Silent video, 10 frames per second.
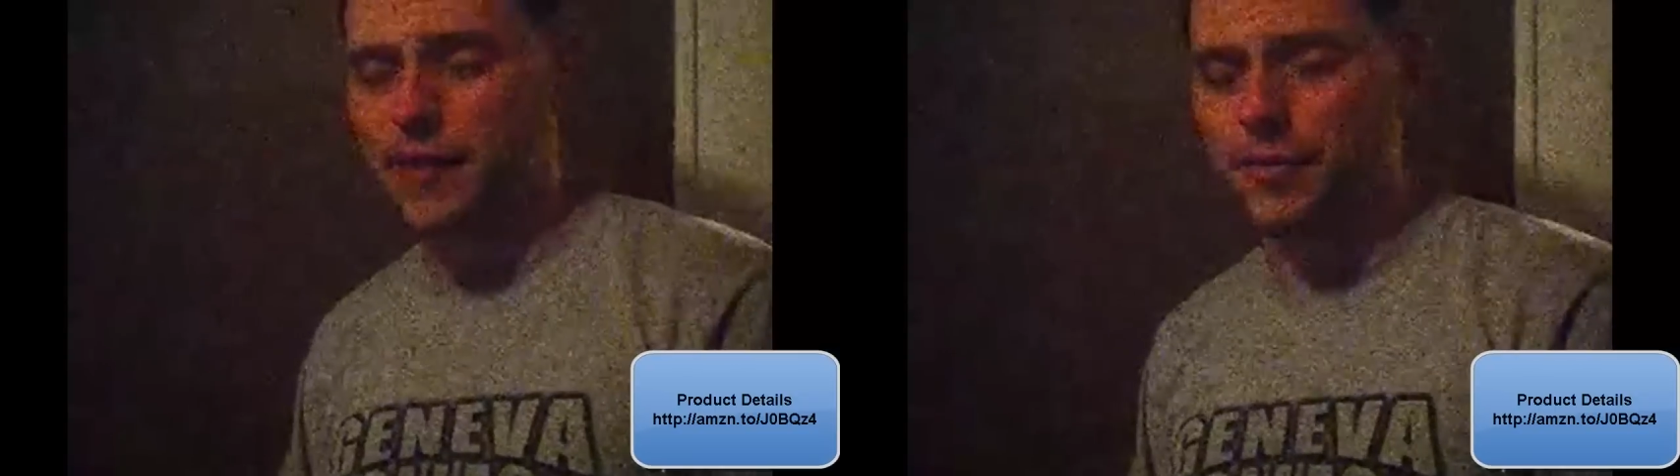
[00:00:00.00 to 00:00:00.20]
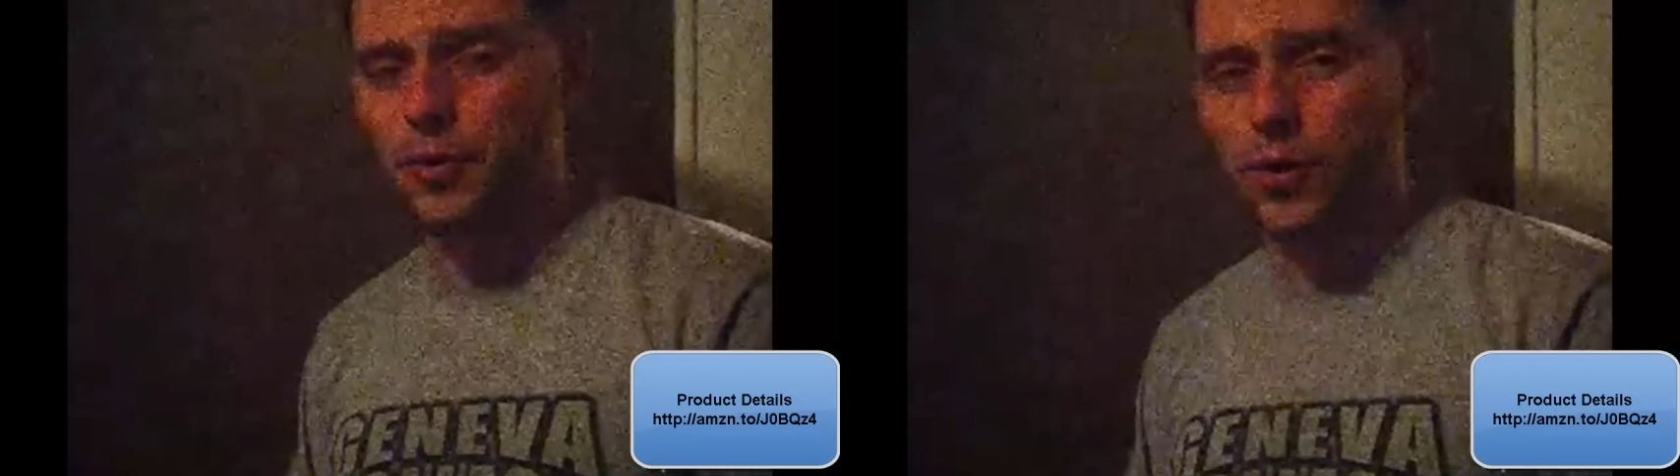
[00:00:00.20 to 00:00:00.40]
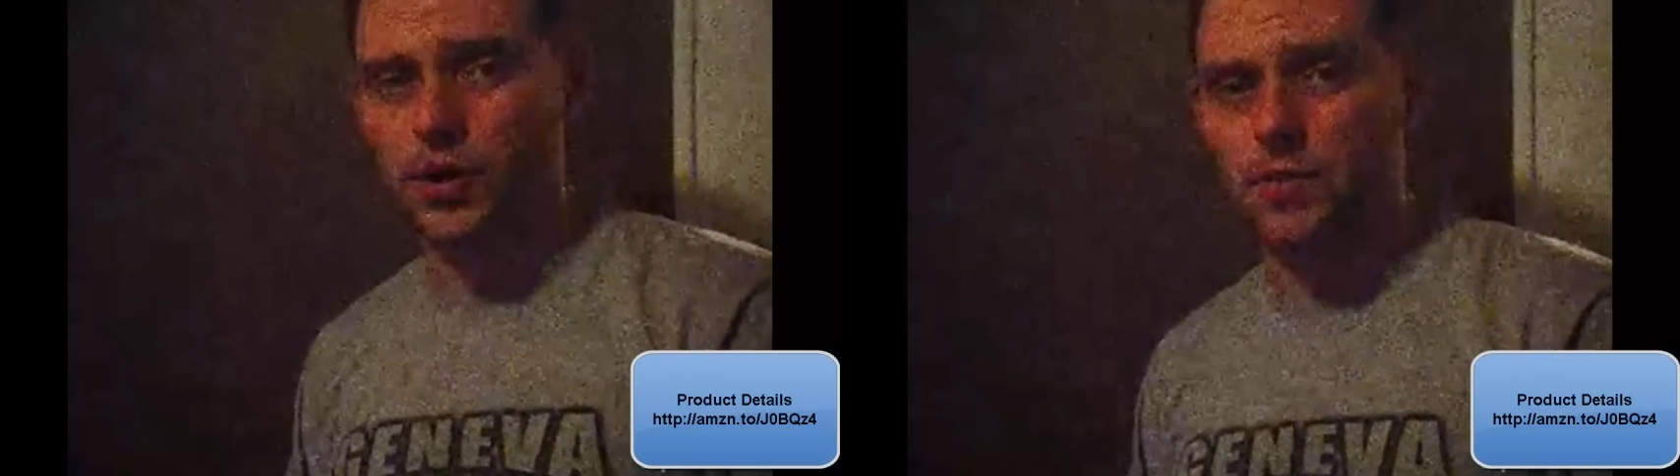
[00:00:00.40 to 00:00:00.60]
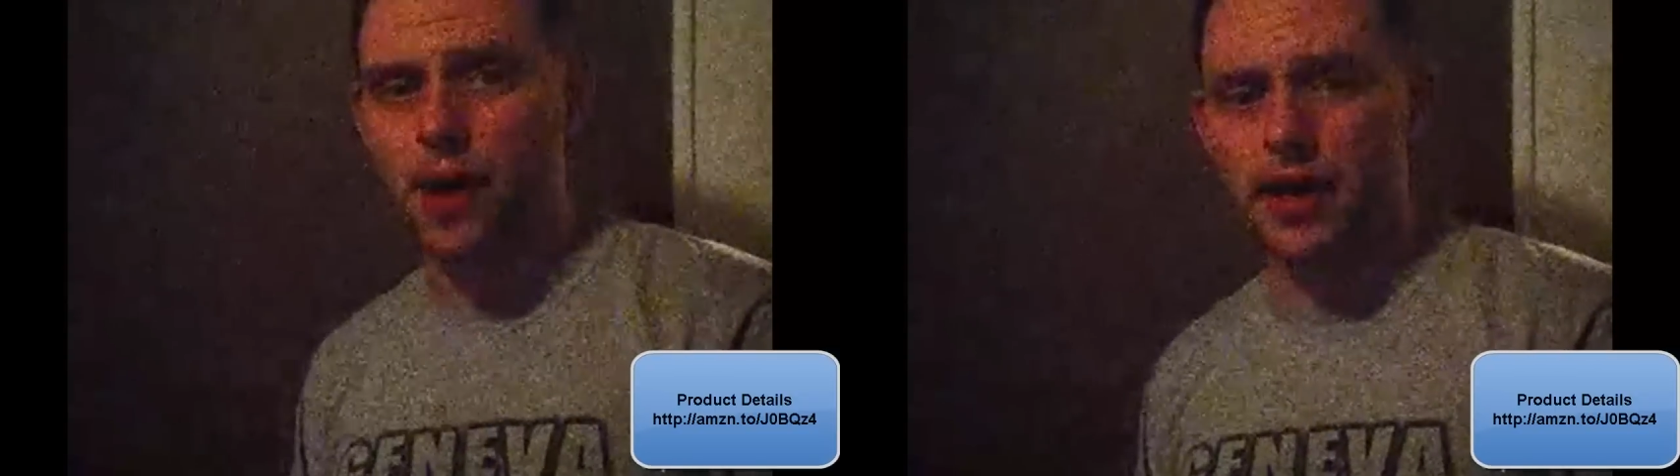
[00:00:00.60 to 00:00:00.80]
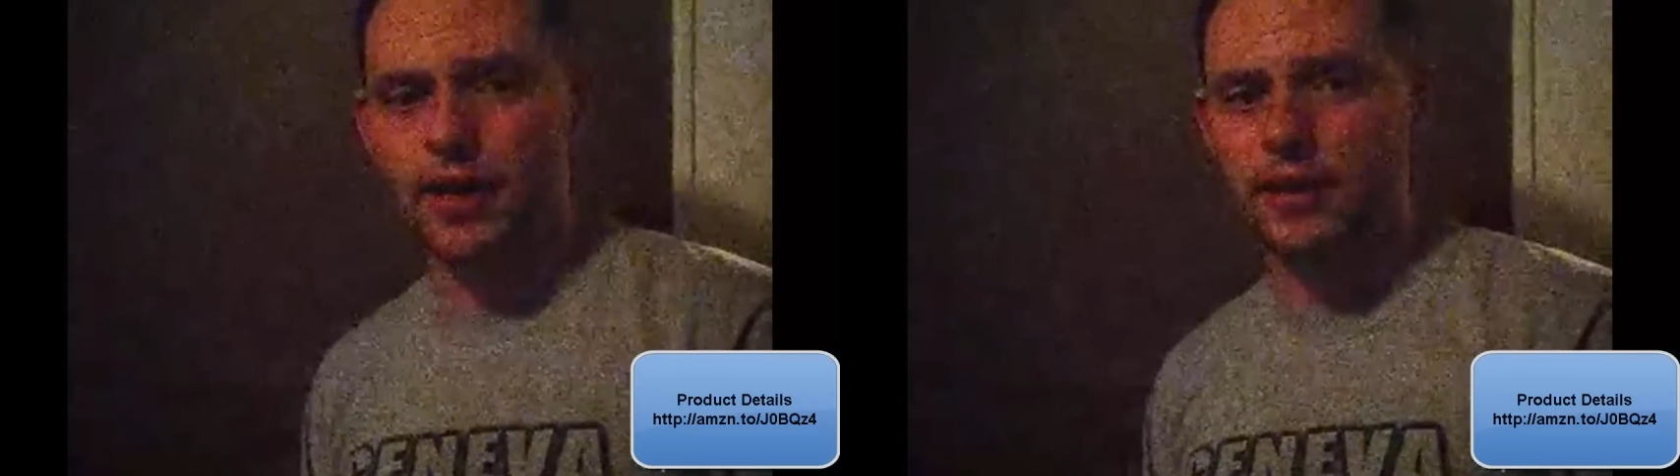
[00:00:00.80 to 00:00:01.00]
It's definitely worth
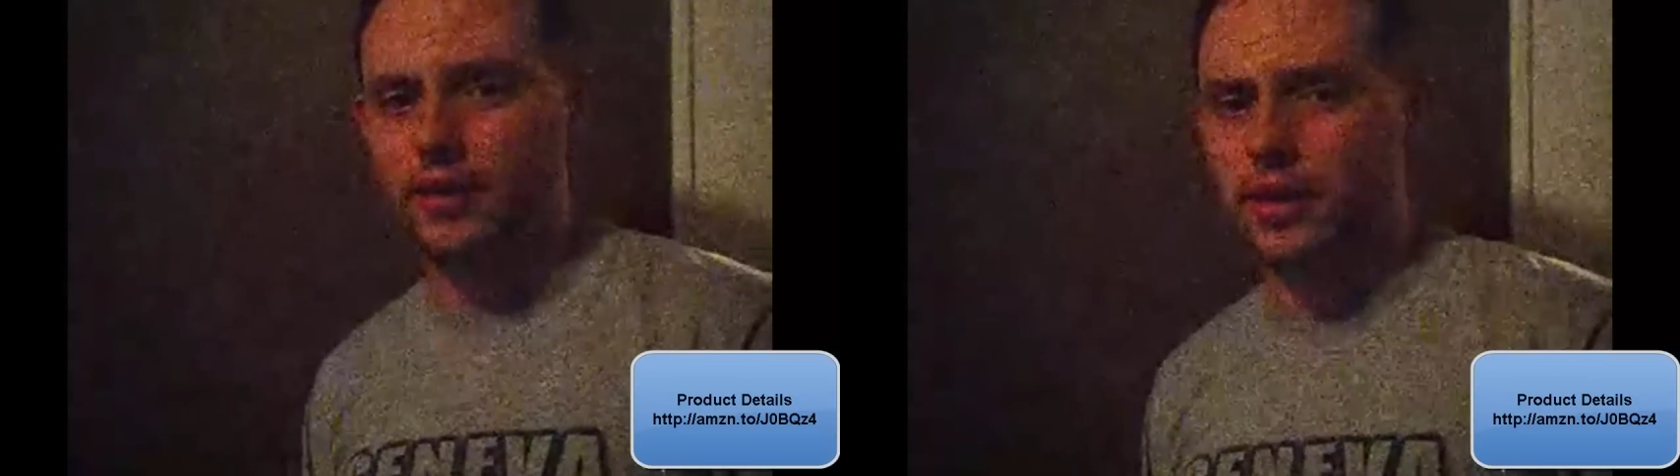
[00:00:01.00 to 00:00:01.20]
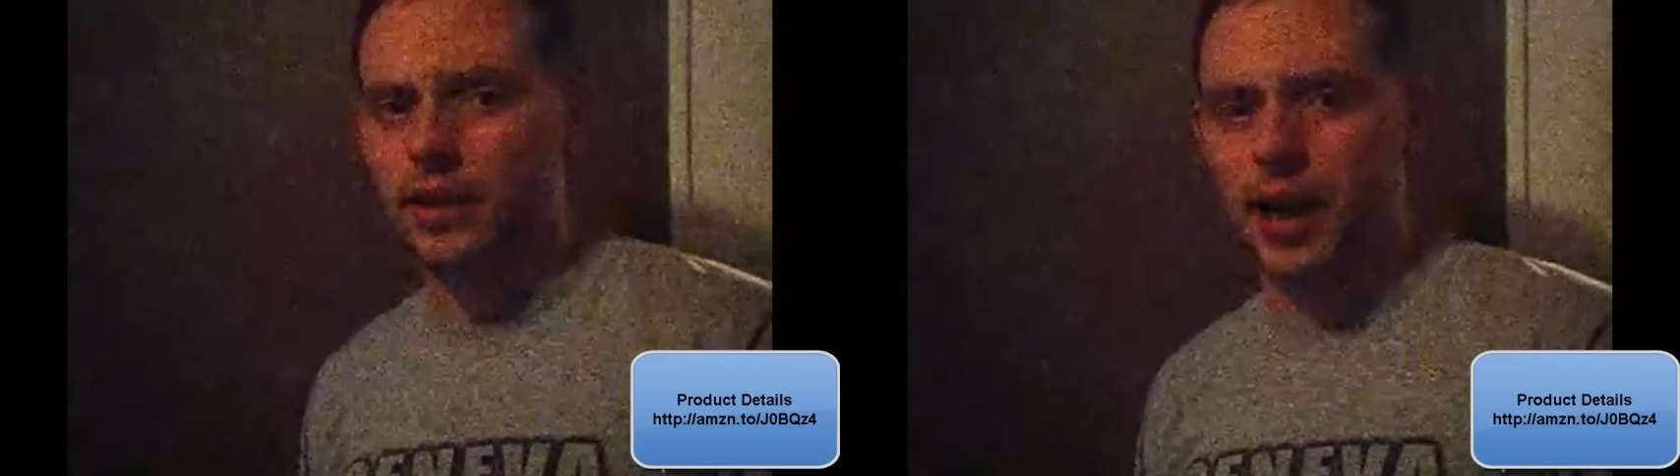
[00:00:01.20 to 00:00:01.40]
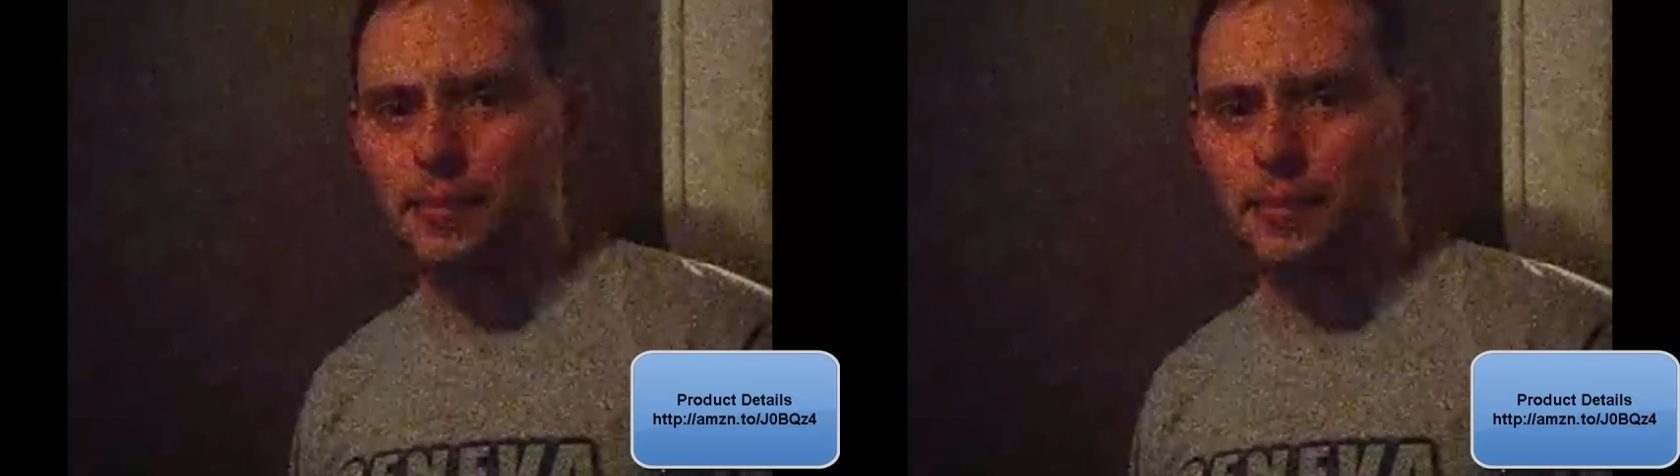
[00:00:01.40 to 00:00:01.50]
the money.